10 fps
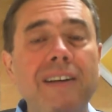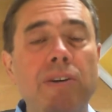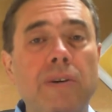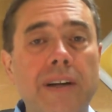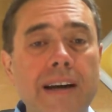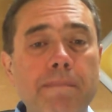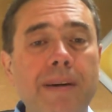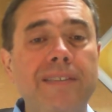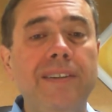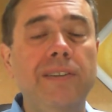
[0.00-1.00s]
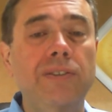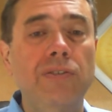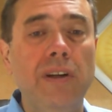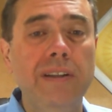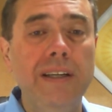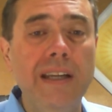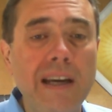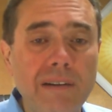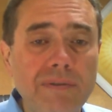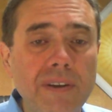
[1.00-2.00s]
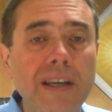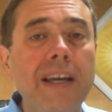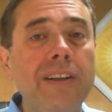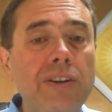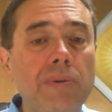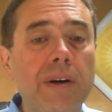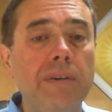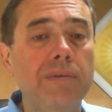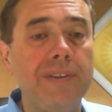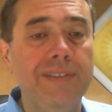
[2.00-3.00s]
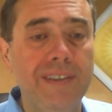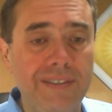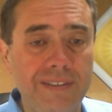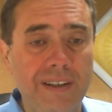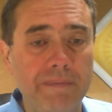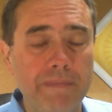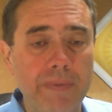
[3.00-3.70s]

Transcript: your capacity is not enough and you are resisting.